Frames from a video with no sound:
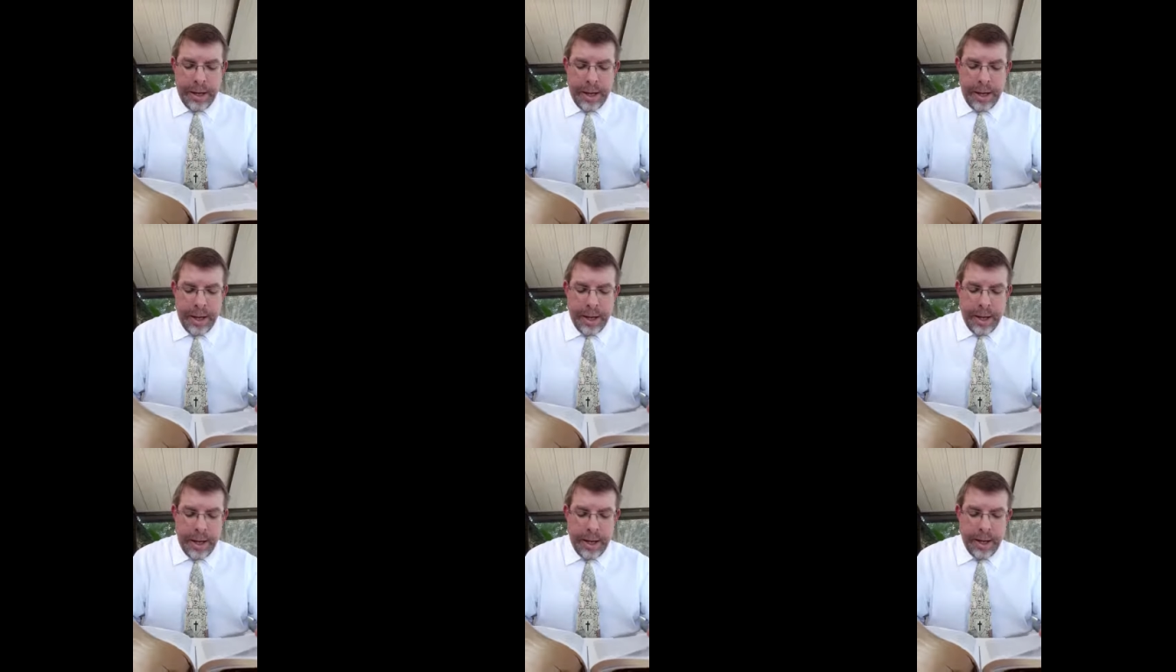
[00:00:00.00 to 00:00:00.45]

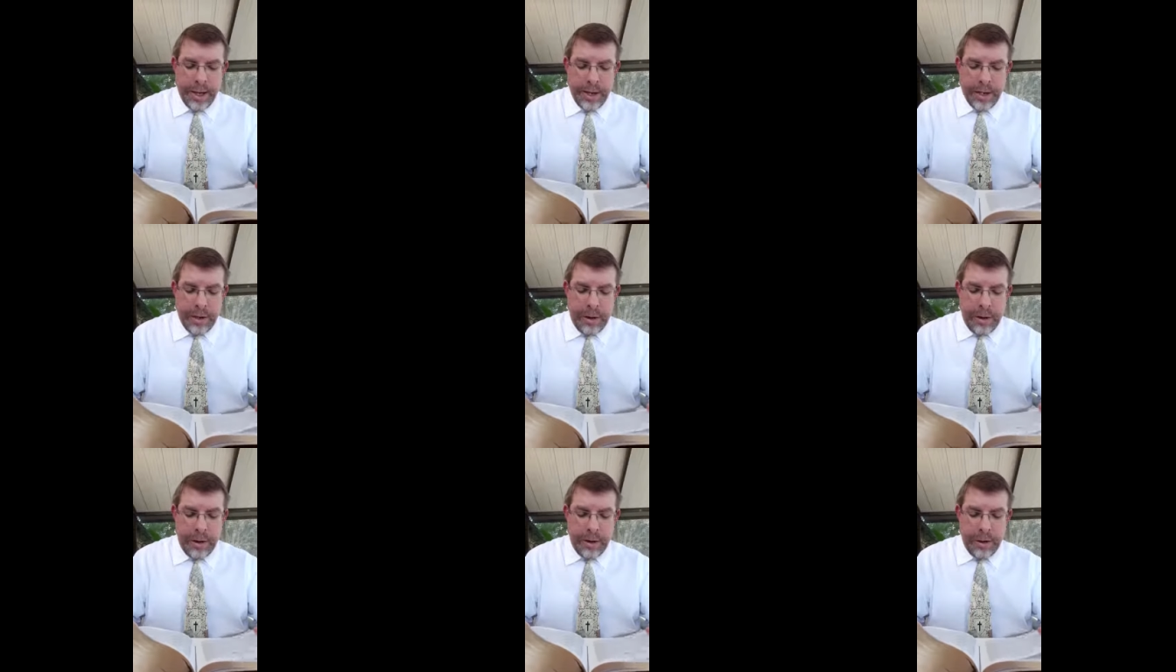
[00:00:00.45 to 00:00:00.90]
And I
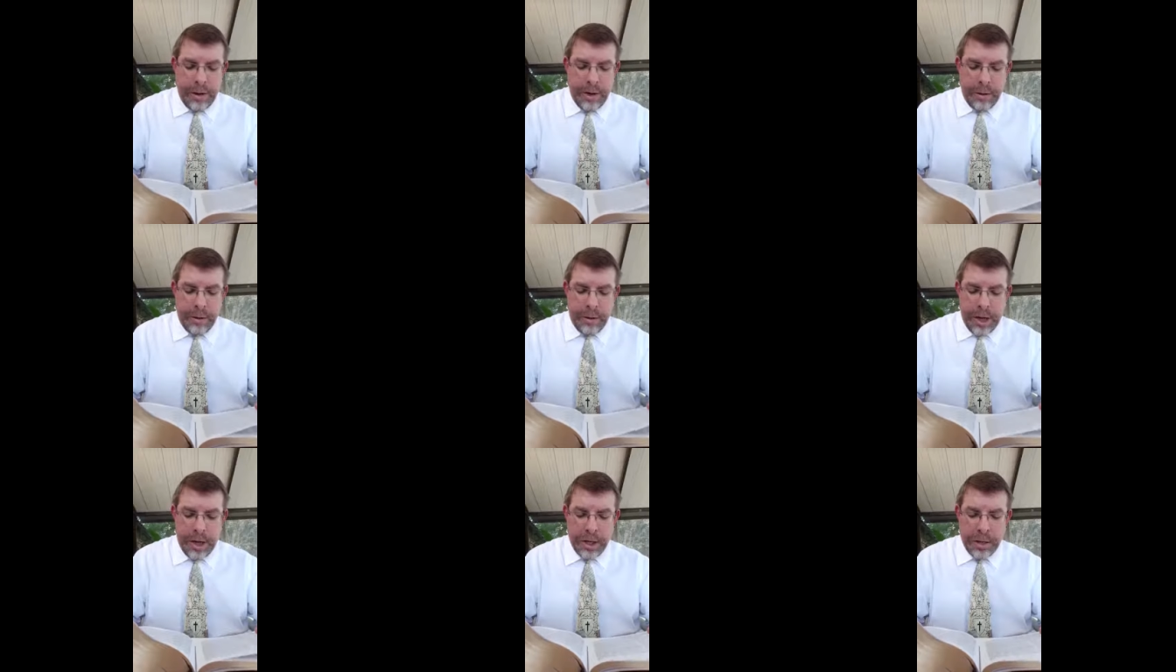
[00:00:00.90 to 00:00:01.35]
saw
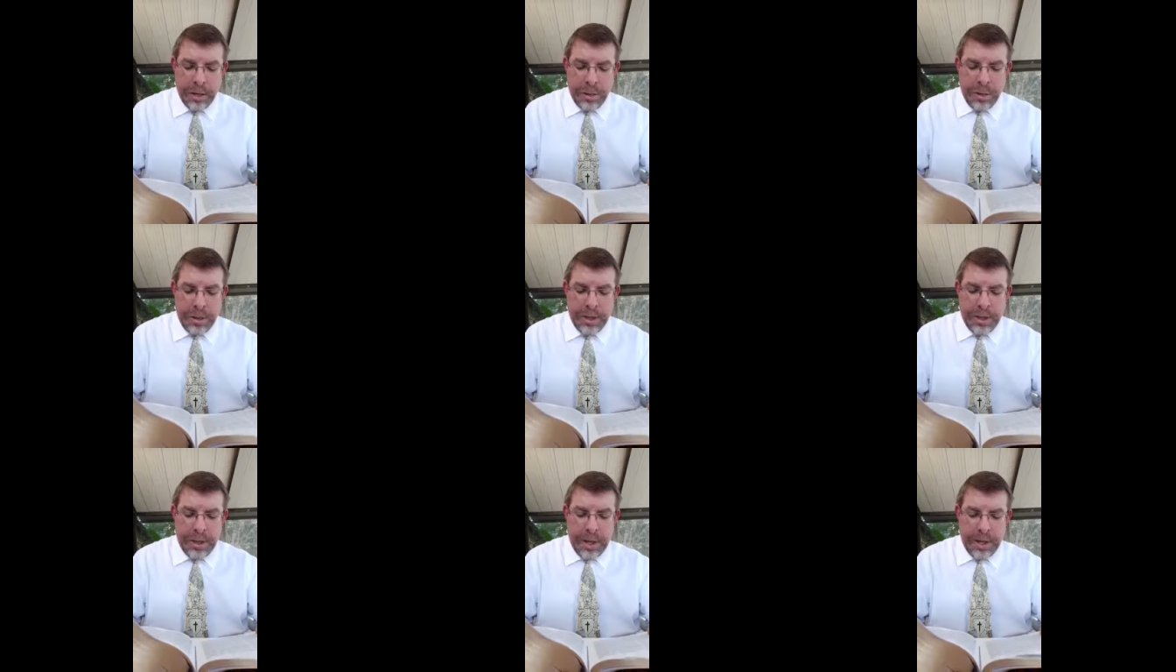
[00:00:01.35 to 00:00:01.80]
another
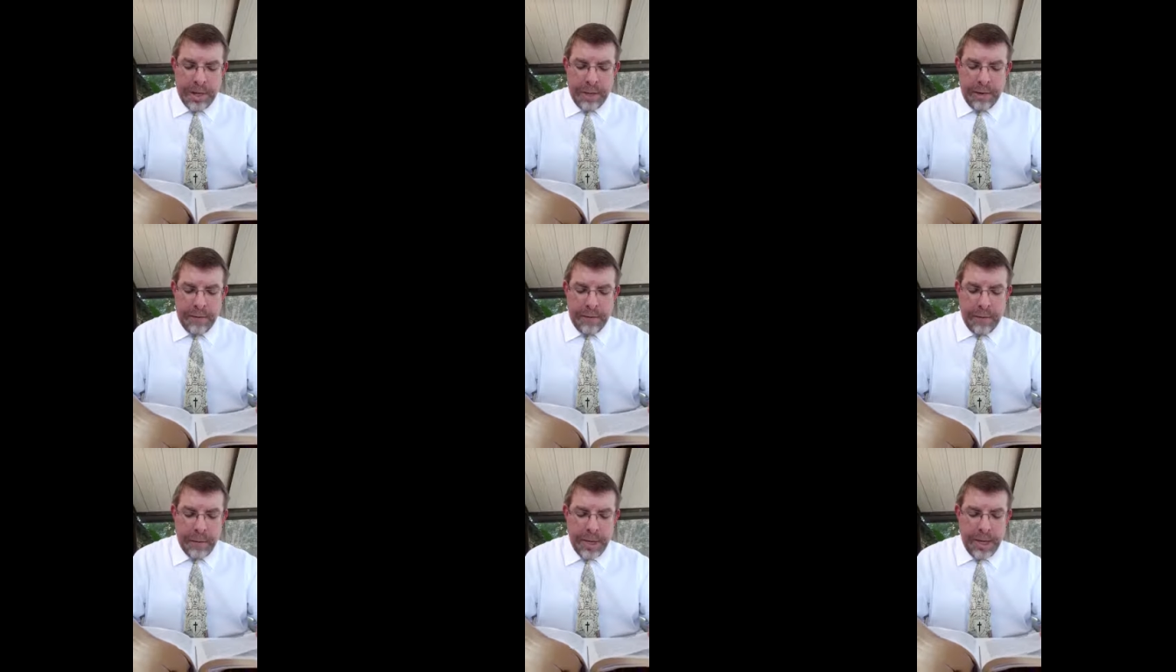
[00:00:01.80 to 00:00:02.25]
angel
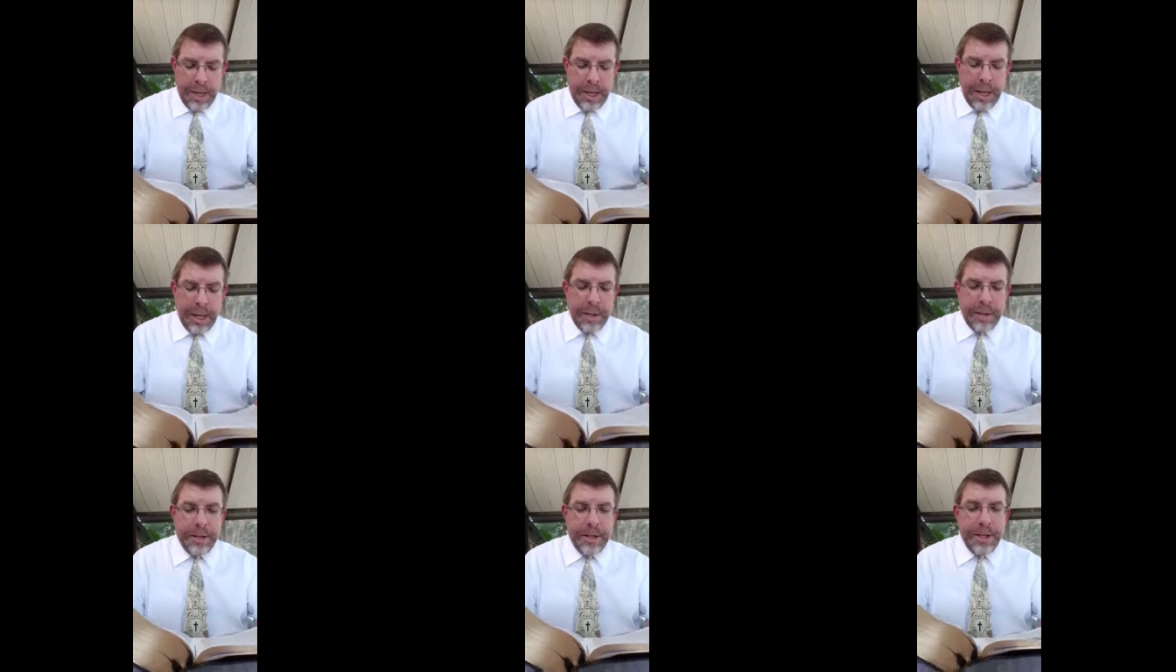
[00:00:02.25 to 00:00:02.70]
ascending from the
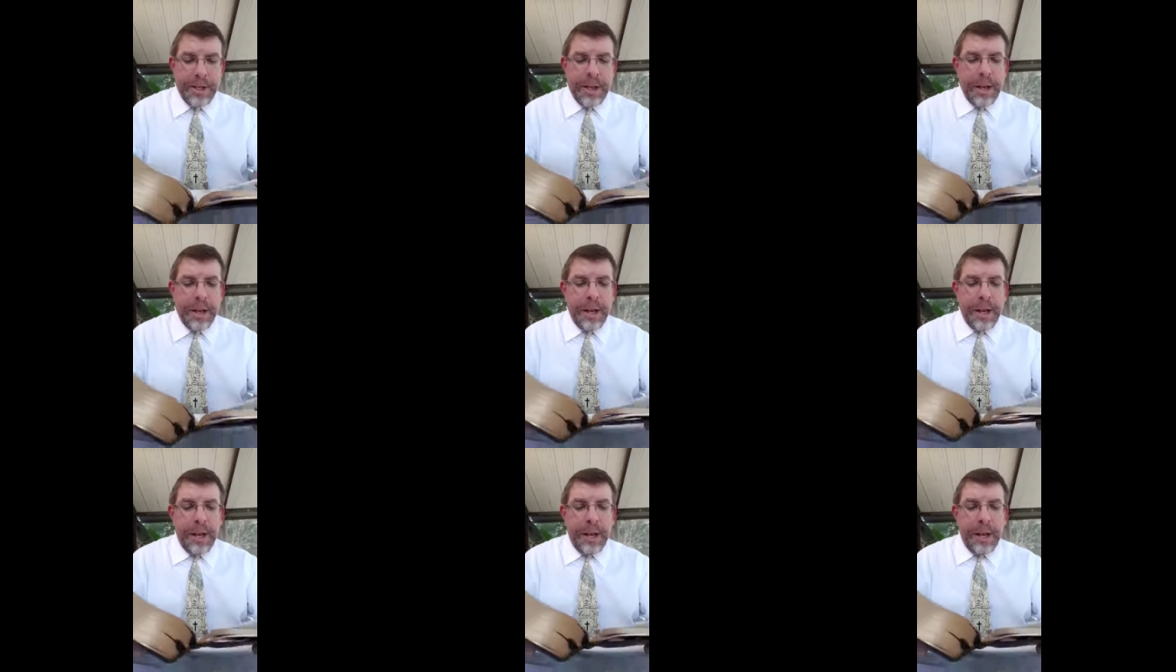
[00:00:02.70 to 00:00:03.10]
east,